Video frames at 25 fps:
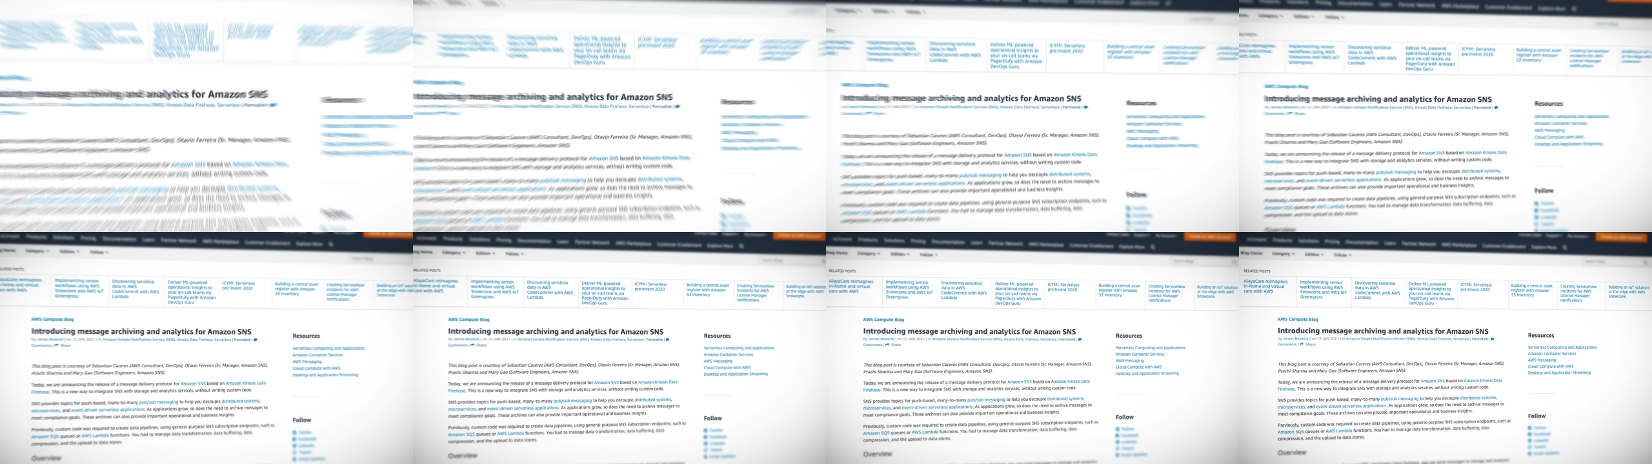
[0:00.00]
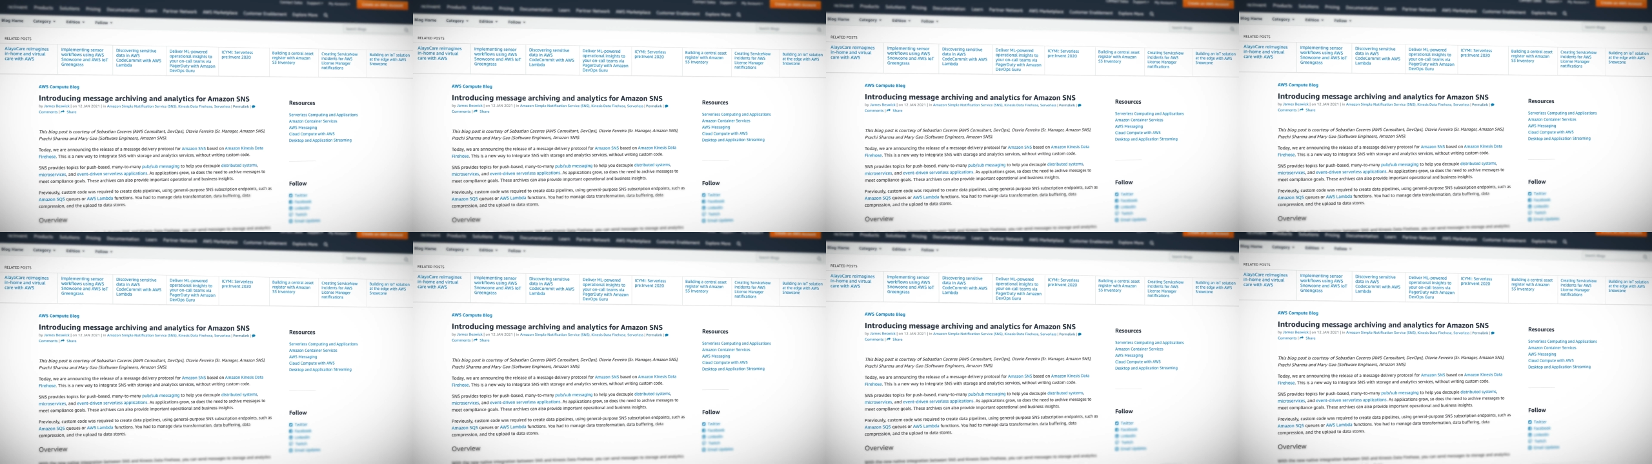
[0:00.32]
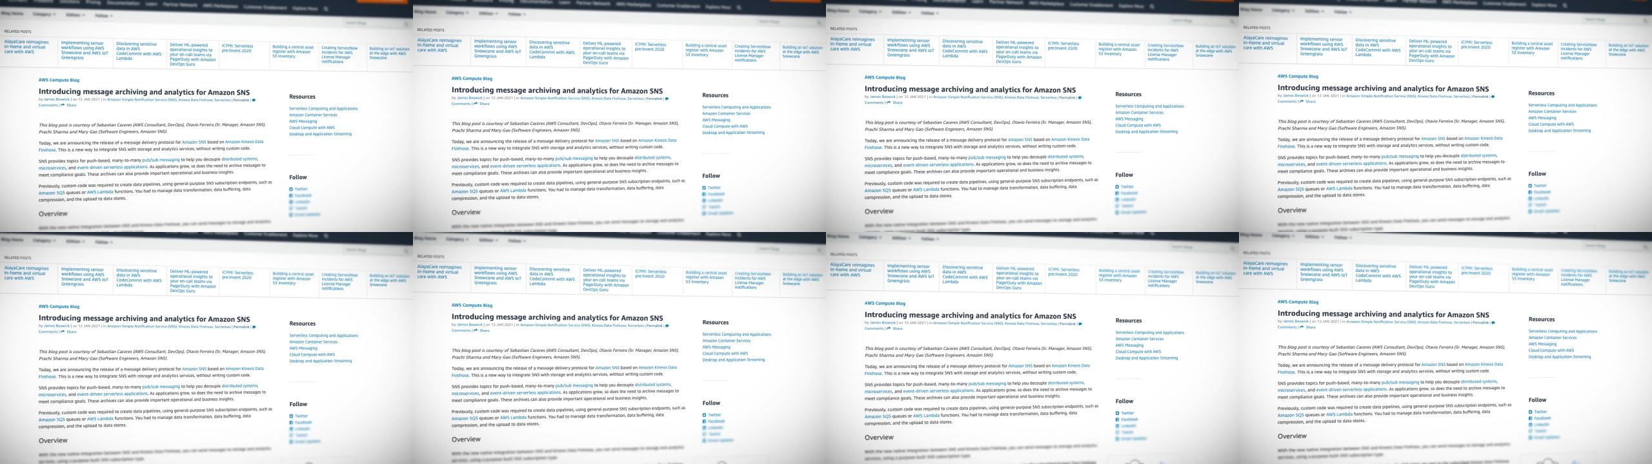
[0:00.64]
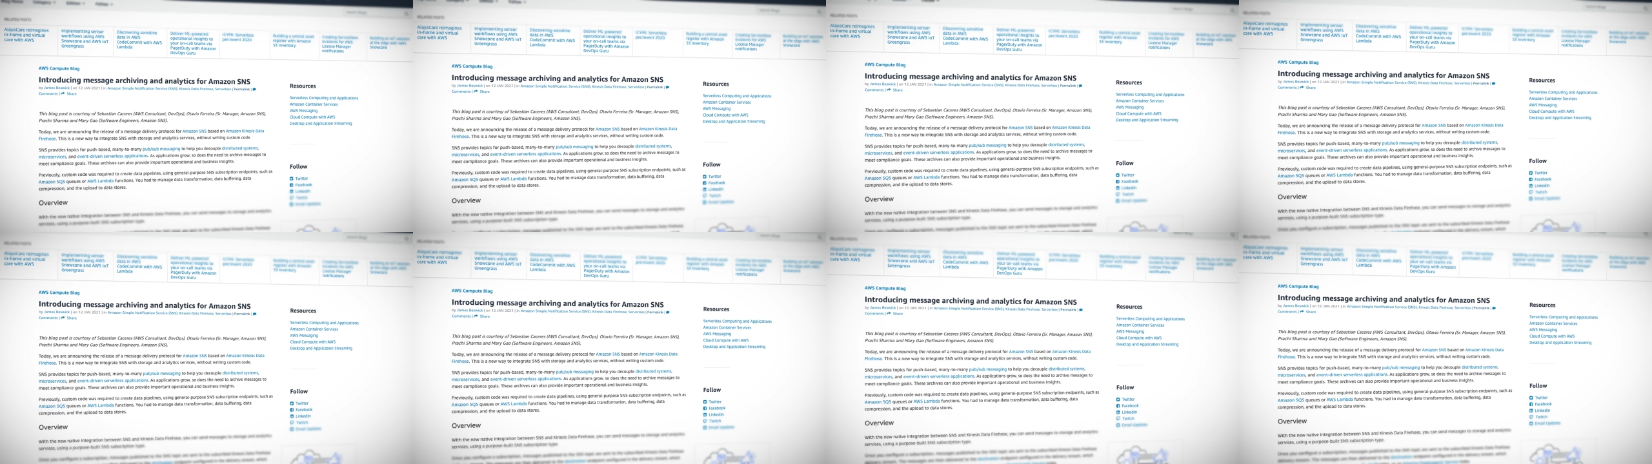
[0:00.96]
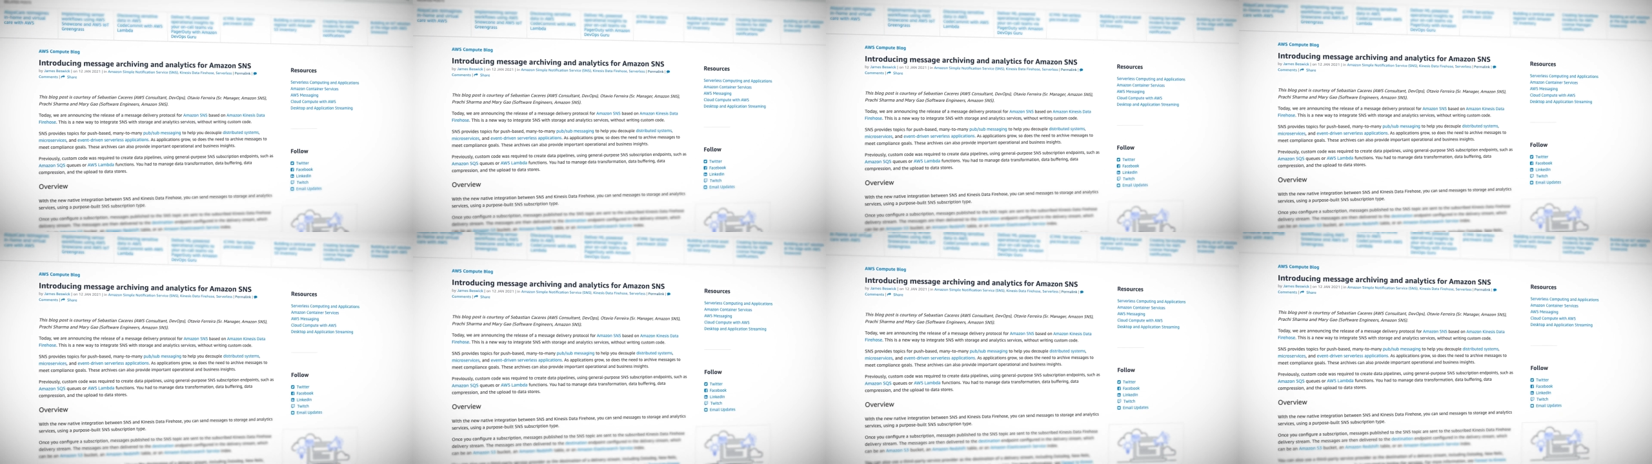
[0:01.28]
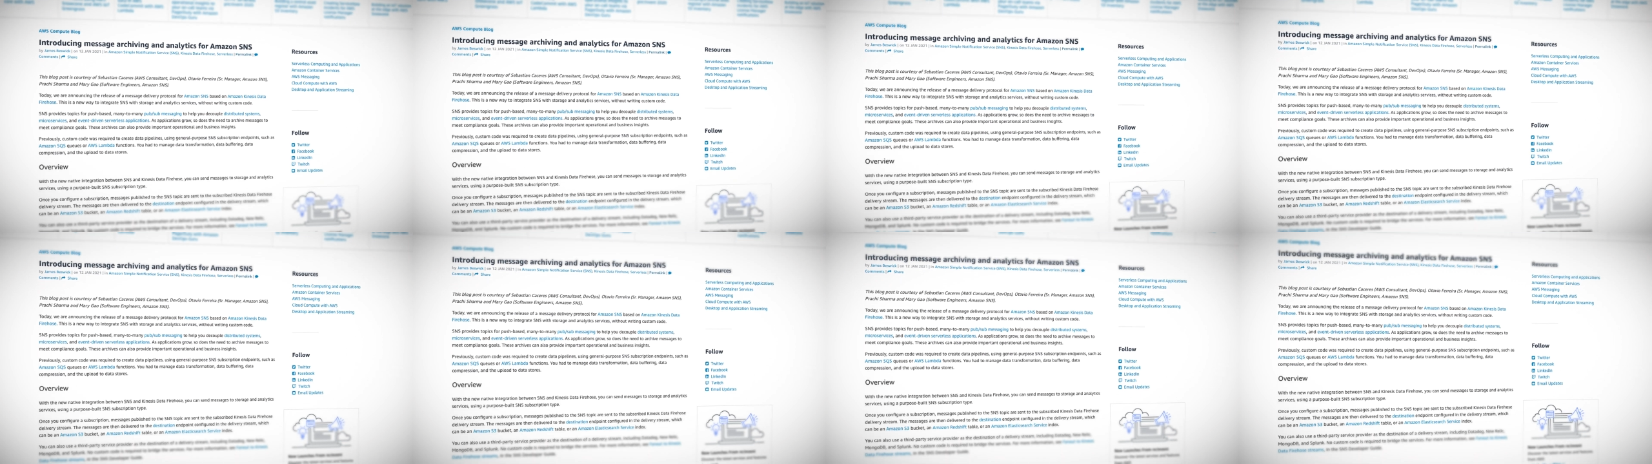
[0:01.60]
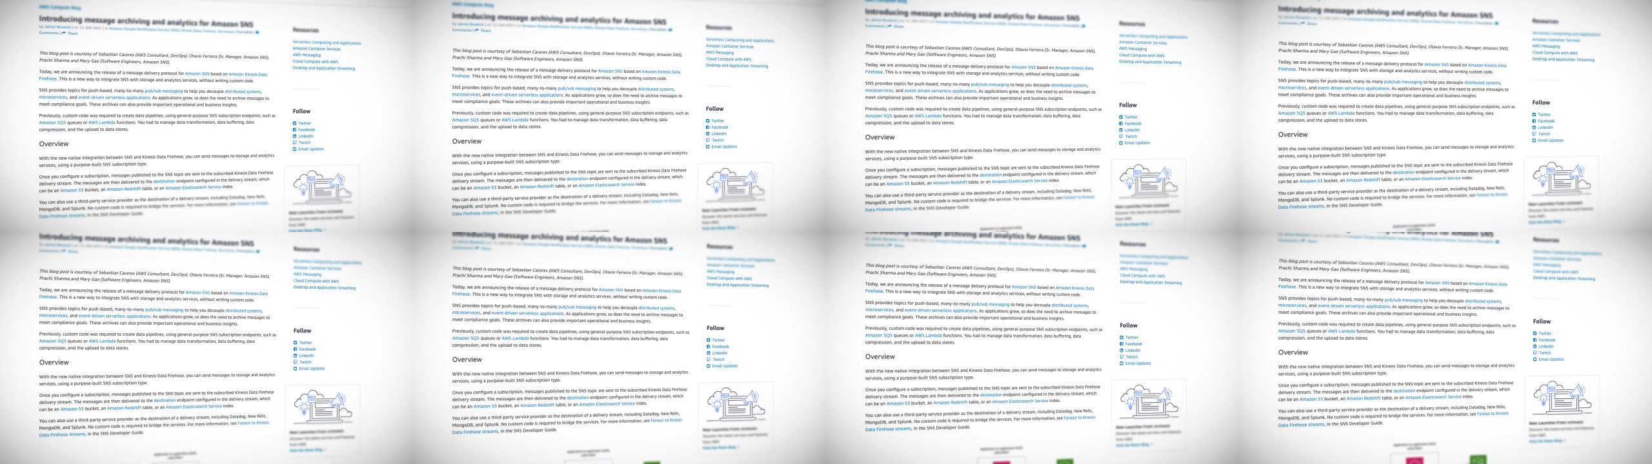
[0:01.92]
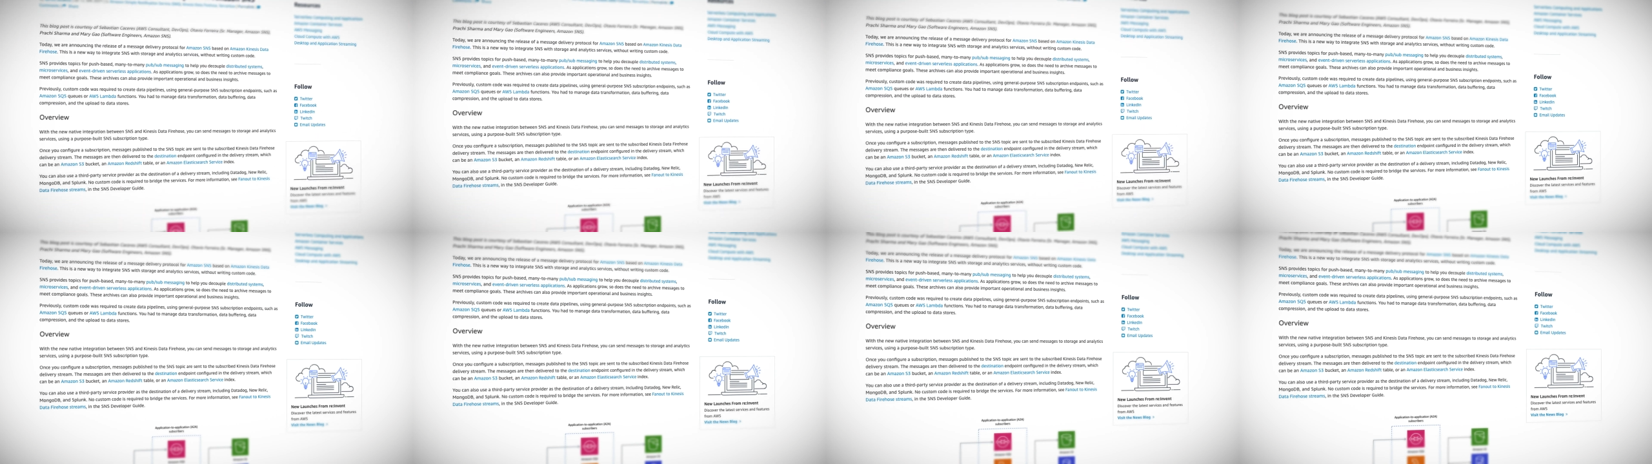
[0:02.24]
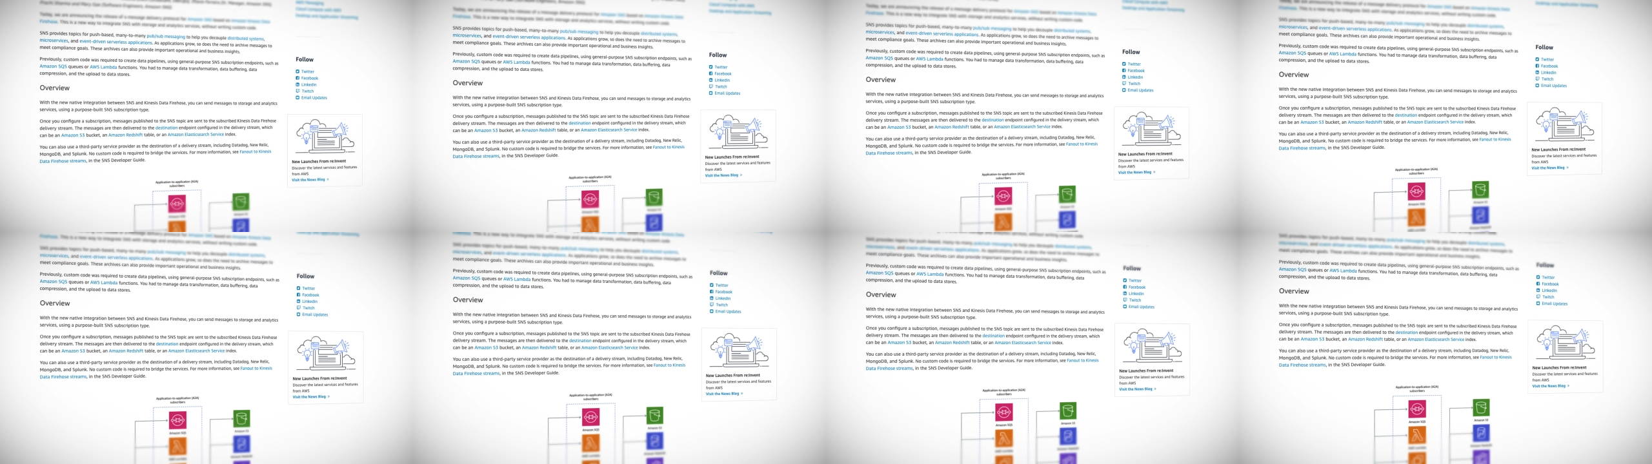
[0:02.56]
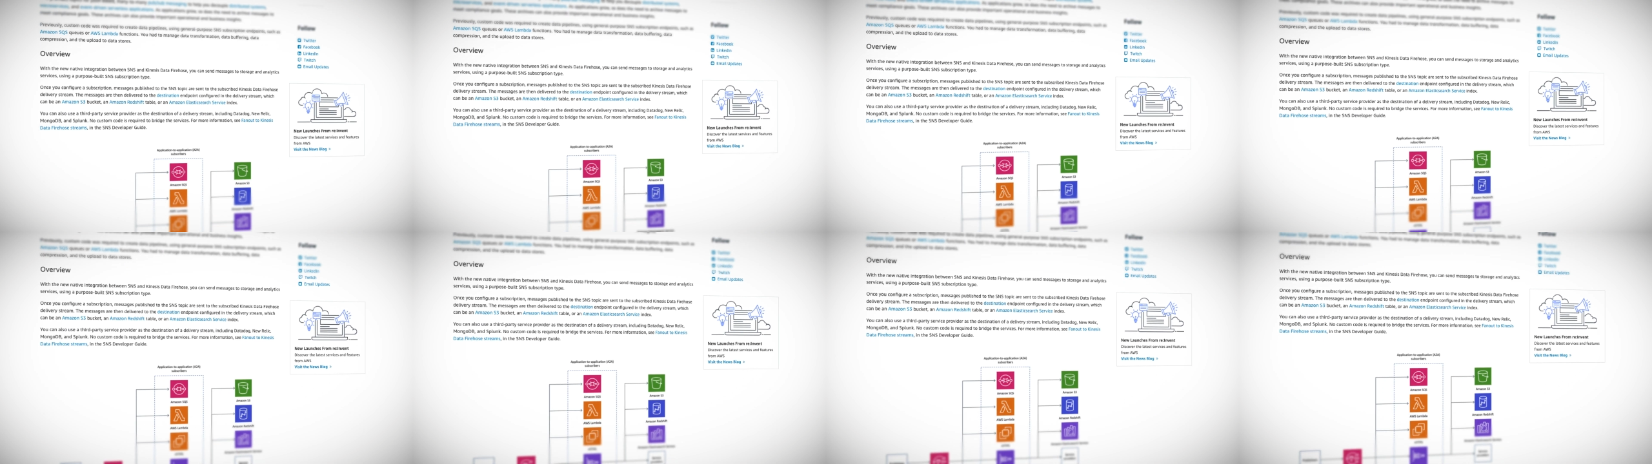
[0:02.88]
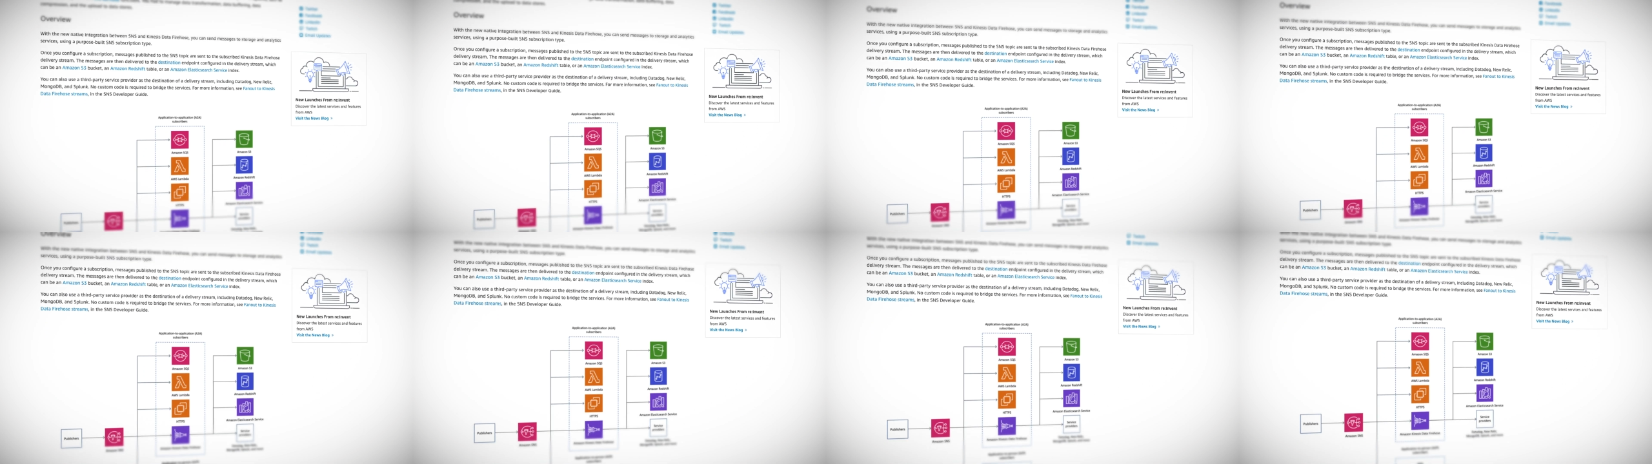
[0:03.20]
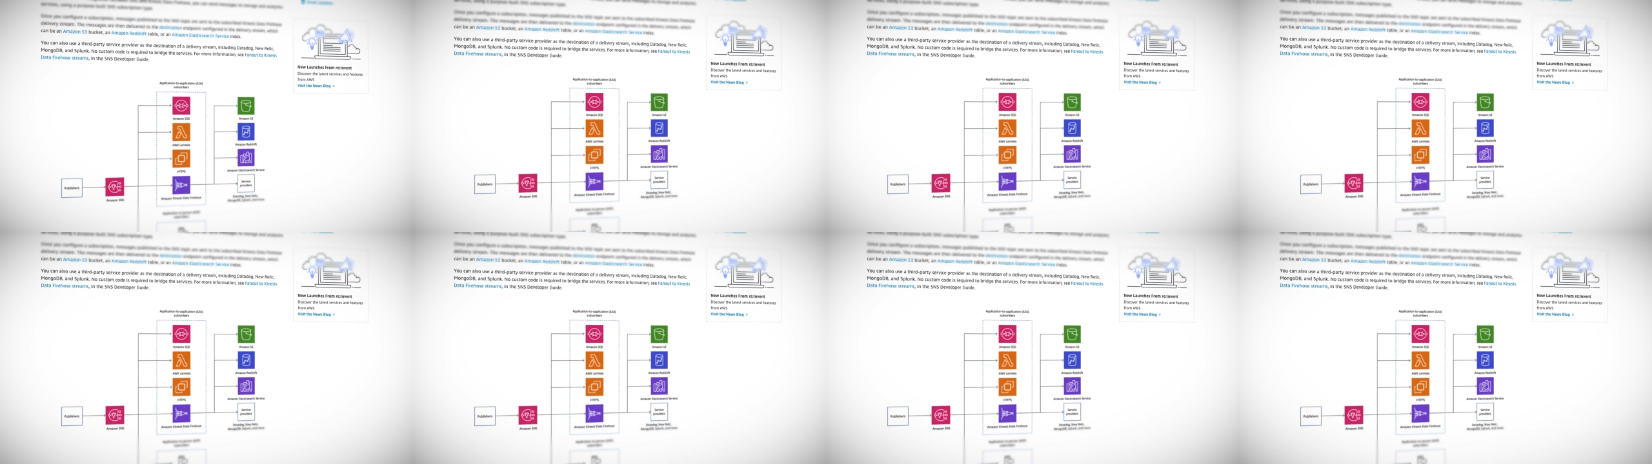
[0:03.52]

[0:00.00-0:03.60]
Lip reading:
No face is visible, so there are no lips to read.